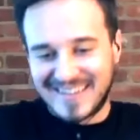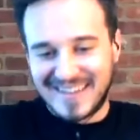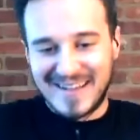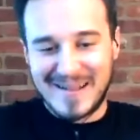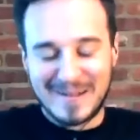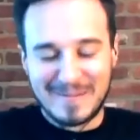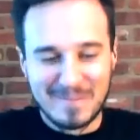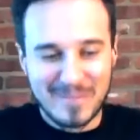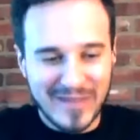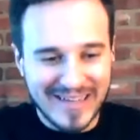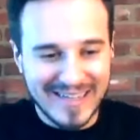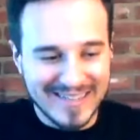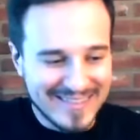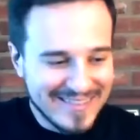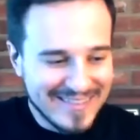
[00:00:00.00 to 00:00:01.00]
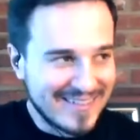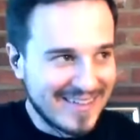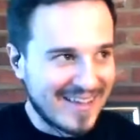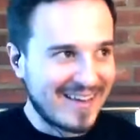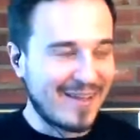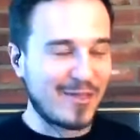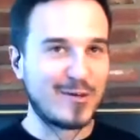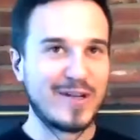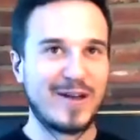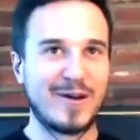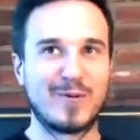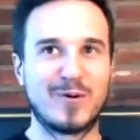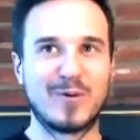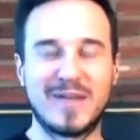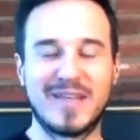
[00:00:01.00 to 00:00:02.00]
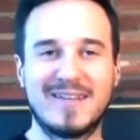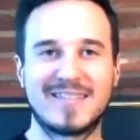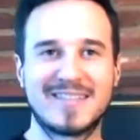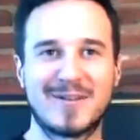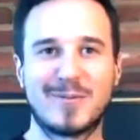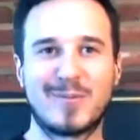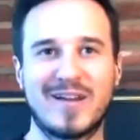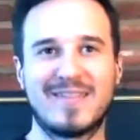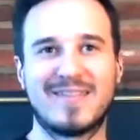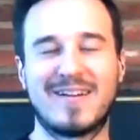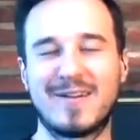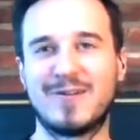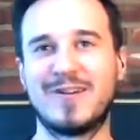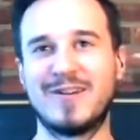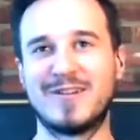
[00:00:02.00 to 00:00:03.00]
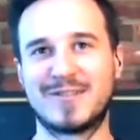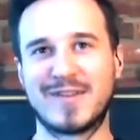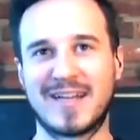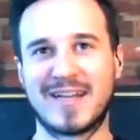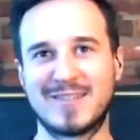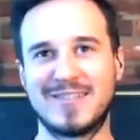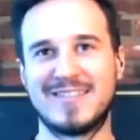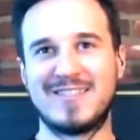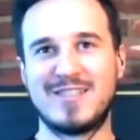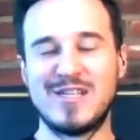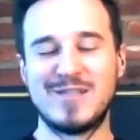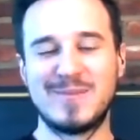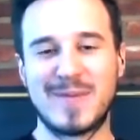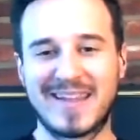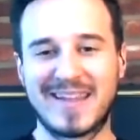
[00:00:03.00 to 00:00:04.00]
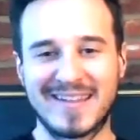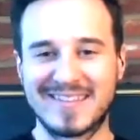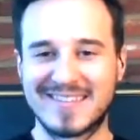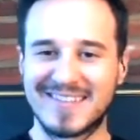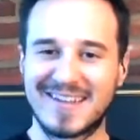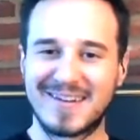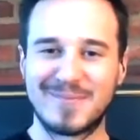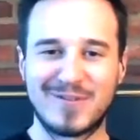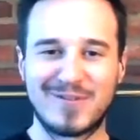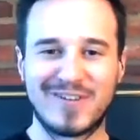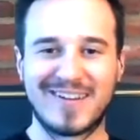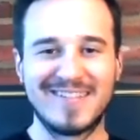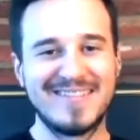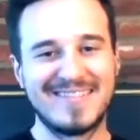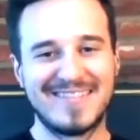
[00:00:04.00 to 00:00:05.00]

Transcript: I guess in another year, we'll be celebrating the 100 years of actually cheese making. So that'll be fun.